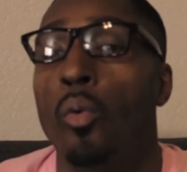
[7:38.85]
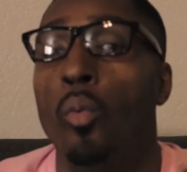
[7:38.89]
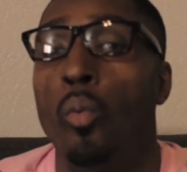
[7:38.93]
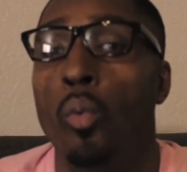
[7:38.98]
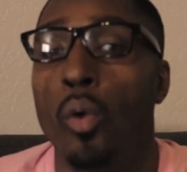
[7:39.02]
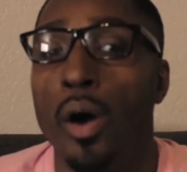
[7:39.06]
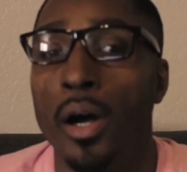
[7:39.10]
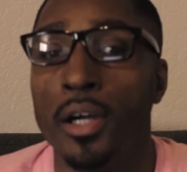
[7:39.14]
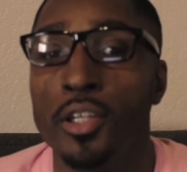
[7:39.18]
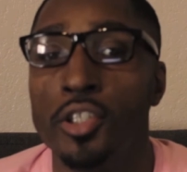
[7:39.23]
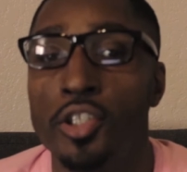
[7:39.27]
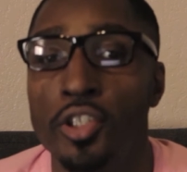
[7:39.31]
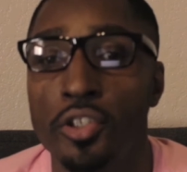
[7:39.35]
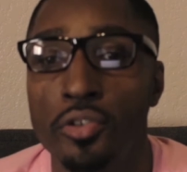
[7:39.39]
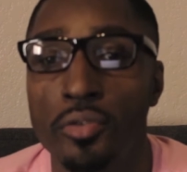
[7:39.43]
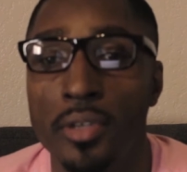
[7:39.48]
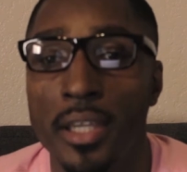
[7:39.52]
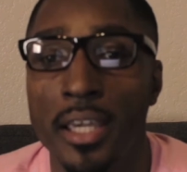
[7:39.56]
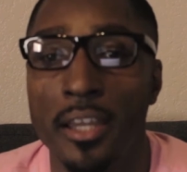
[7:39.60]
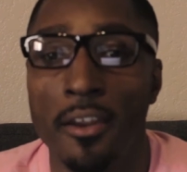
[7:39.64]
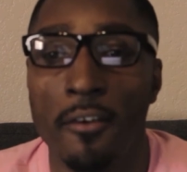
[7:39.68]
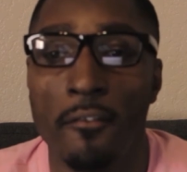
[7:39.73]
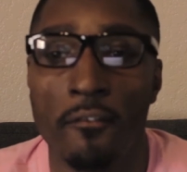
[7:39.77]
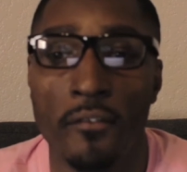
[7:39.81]
once you
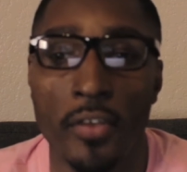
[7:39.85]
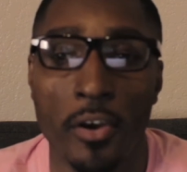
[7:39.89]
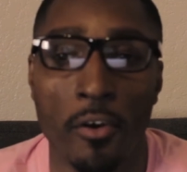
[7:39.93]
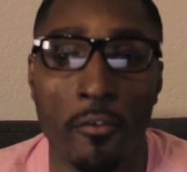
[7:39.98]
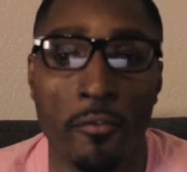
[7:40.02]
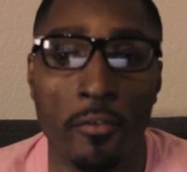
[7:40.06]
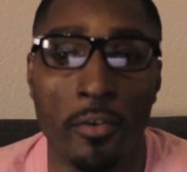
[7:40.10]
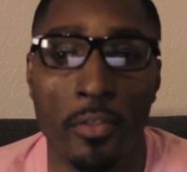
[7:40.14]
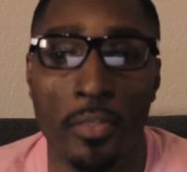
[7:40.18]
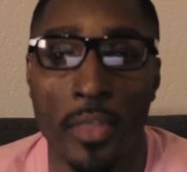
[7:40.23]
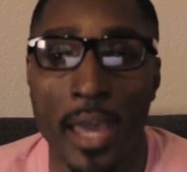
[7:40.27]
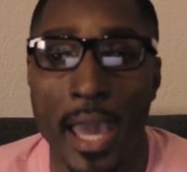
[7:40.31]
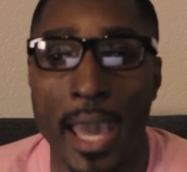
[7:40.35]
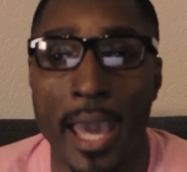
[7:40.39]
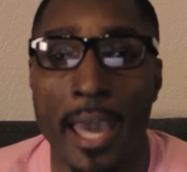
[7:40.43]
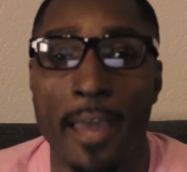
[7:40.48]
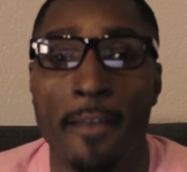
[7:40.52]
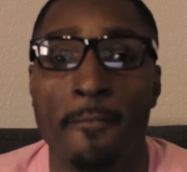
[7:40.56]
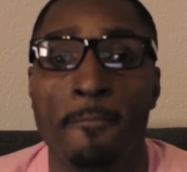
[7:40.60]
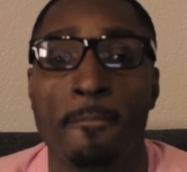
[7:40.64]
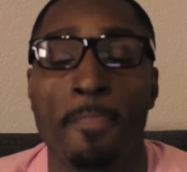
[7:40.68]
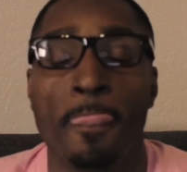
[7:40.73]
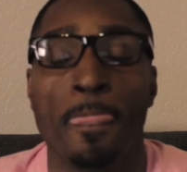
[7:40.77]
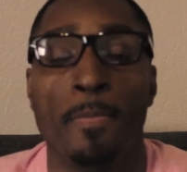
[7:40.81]
get a feel for
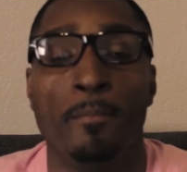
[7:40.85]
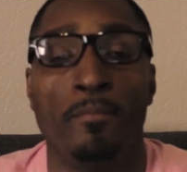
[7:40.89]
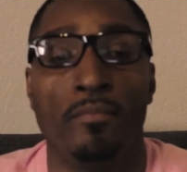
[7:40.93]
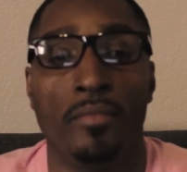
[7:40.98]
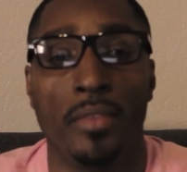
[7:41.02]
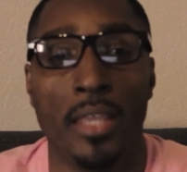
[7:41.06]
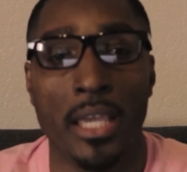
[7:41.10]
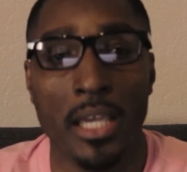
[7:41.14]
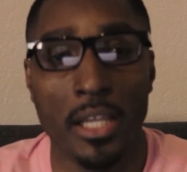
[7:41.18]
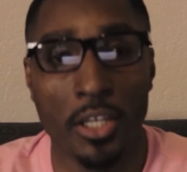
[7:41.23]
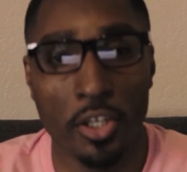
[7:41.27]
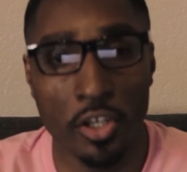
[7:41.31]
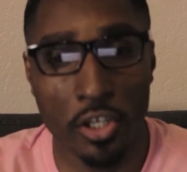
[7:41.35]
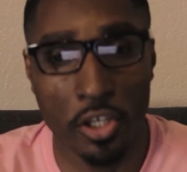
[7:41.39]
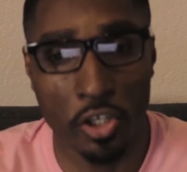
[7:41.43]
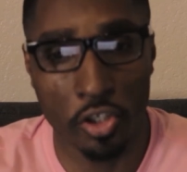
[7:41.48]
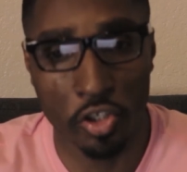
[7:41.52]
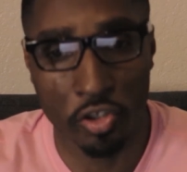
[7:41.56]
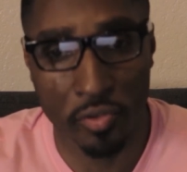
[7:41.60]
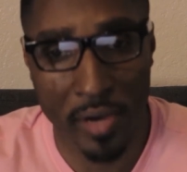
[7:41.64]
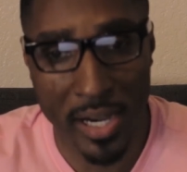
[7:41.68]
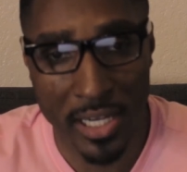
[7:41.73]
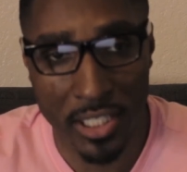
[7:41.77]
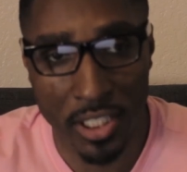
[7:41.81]
that, then you could
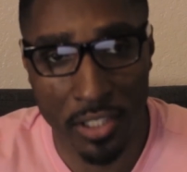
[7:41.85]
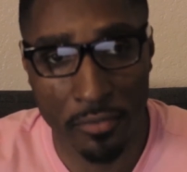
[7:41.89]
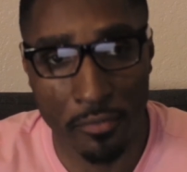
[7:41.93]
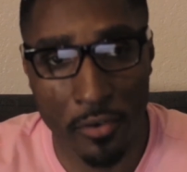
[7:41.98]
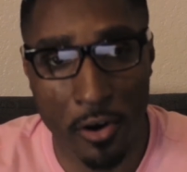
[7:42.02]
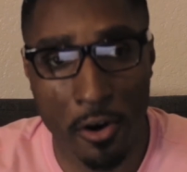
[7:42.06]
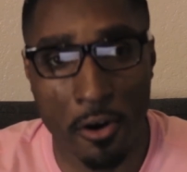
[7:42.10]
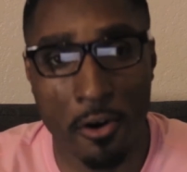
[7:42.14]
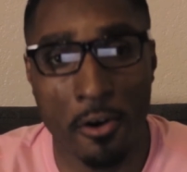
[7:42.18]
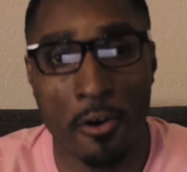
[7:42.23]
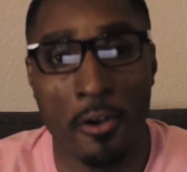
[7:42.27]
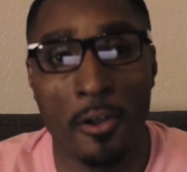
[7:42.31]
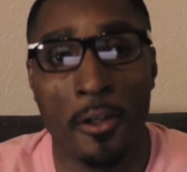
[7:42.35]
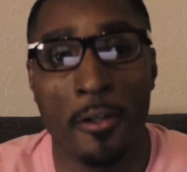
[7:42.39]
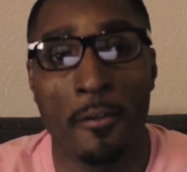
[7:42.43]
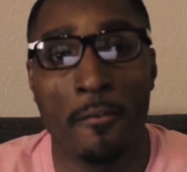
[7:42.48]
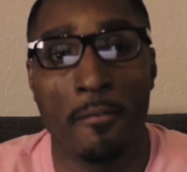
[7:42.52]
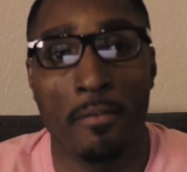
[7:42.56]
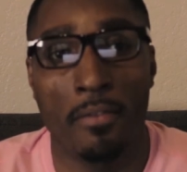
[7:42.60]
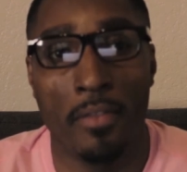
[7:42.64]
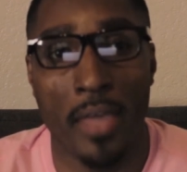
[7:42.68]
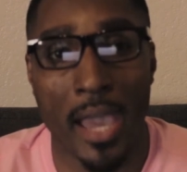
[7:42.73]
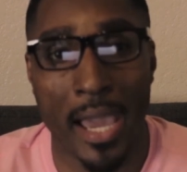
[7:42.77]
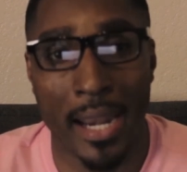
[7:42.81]
transfer
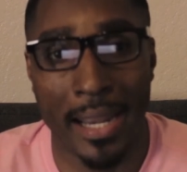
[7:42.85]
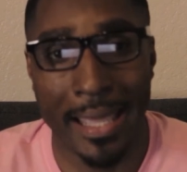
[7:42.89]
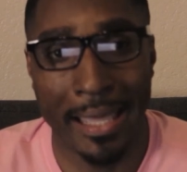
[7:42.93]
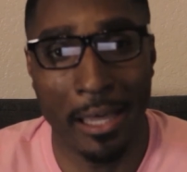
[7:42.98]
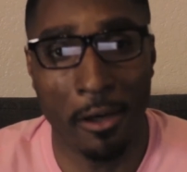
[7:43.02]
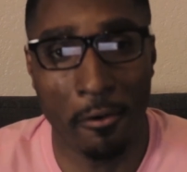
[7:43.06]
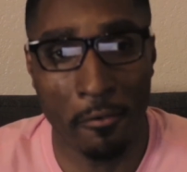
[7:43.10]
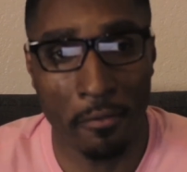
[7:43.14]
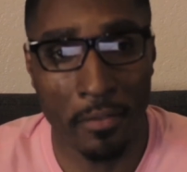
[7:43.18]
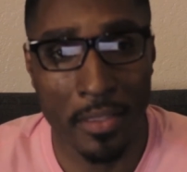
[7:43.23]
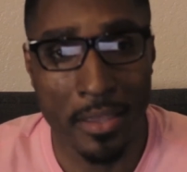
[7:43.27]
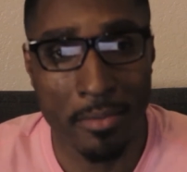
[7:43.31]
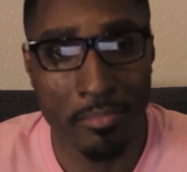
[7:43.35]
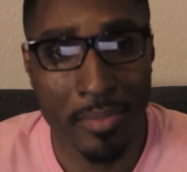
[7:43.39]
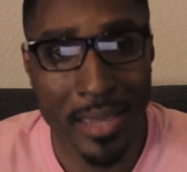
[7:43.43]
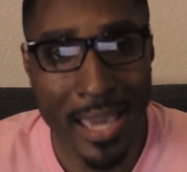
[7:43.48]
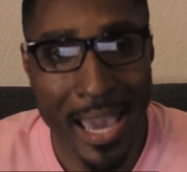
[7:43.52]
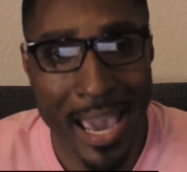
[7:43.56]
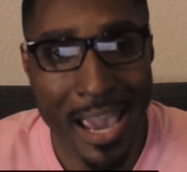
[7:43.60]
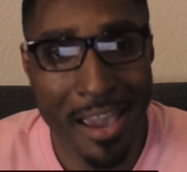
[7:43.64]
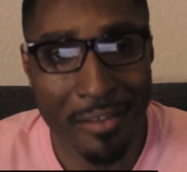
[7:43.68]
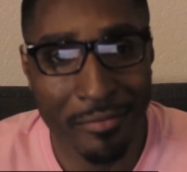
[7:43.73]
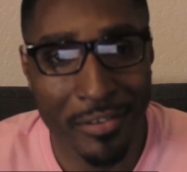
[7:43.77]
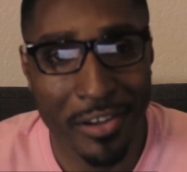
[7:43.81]
that healthy
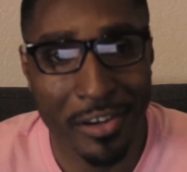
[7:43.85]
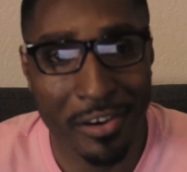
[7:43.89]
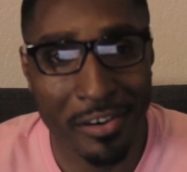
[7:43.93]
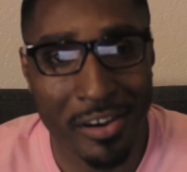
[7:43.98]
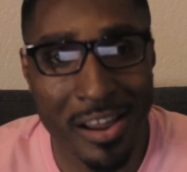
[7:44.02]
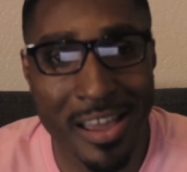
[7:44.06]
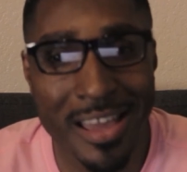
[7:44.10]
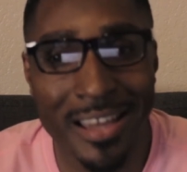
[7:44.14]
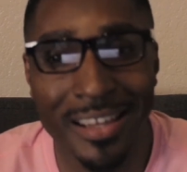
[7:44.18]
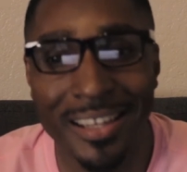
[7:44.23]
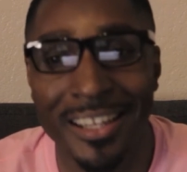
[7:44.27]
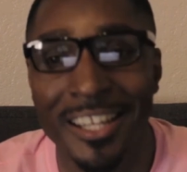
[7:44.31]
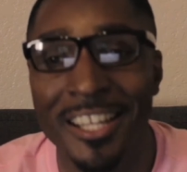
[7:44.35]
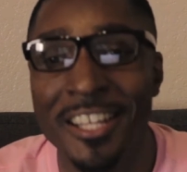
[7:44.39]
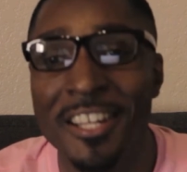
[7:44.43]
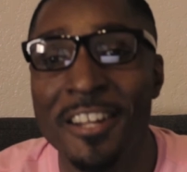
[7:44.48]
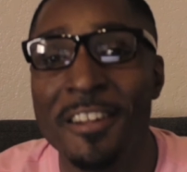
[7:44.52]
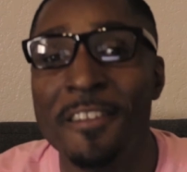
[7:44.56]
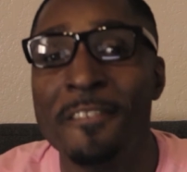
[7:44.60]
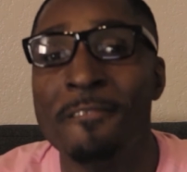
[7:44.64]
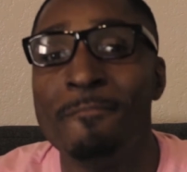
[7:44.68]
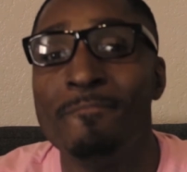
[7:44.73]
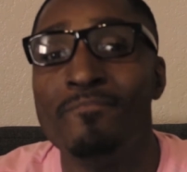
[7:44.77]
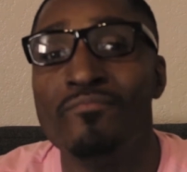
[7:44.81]
behavior
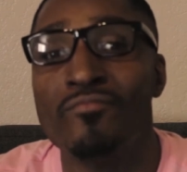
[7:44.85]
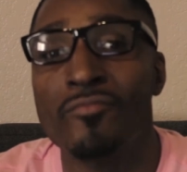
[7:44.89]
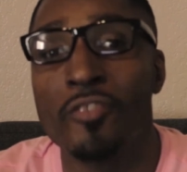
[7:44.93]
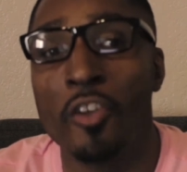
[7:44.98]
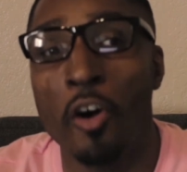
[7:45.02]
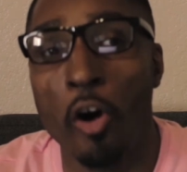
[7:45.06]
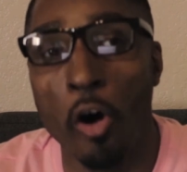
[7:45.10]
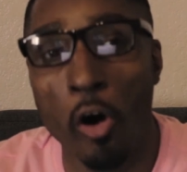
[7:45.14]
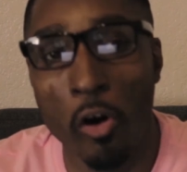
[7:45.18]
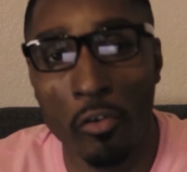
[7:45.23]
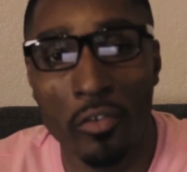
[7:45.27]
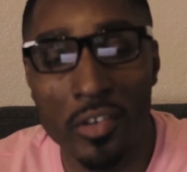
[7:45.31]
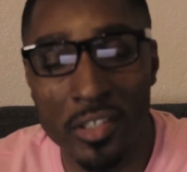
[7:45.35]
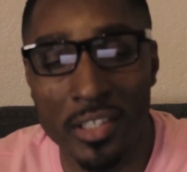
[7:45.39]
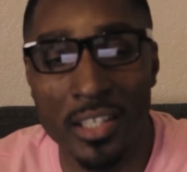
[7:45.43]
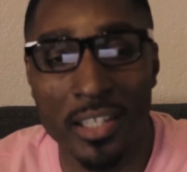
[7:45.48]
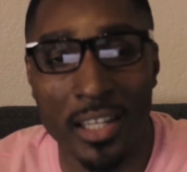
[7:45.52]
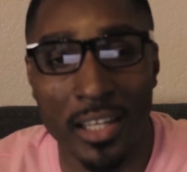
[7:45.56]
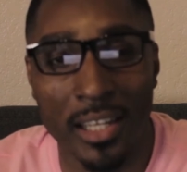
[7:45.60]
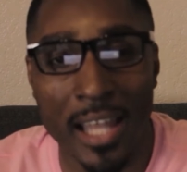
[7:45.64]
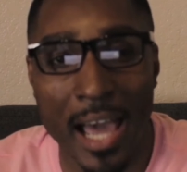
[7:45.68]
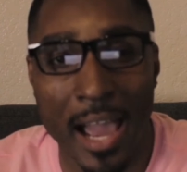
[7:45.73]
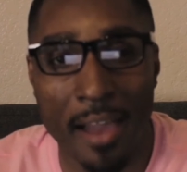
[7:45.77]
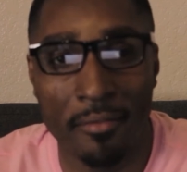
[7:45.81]
over to
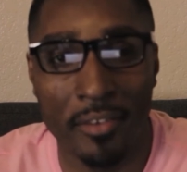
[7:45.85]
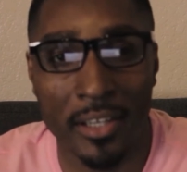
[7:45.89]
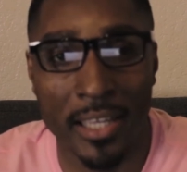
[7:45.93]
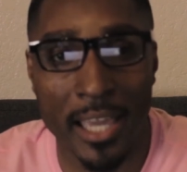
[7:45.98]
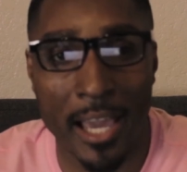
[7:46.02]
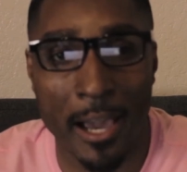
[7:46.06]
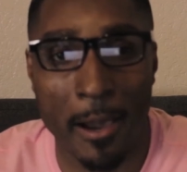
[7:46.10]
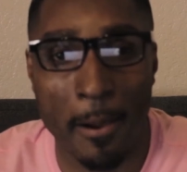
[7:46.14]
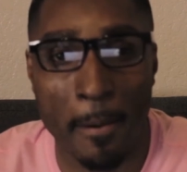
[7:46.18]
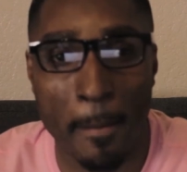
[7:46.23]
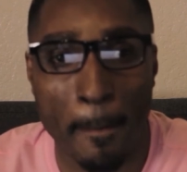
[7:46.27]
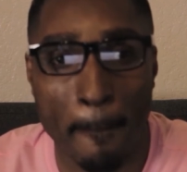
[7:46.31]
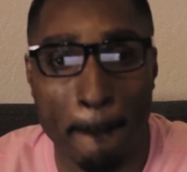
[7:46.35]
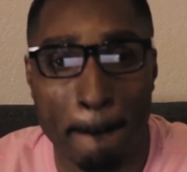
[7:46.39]
the live account,